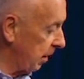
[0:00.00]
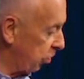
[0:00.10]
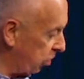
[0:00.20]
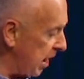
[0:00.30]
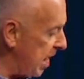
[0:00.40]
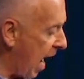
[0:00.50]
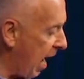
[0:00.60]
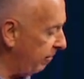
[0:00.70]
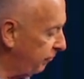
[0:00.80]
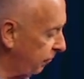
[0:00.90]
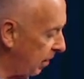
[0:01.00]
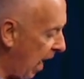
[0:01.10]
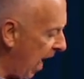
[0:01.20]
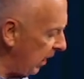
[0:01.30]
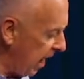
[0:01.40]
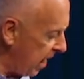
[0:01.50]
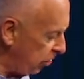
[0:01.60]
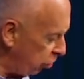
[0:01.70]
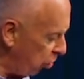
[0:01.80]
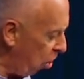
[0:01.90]
See, I, I lay
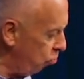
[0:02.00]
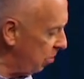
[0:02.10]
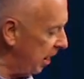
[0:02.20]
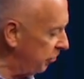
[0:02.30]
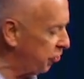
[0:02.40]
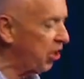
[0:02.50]
a stone in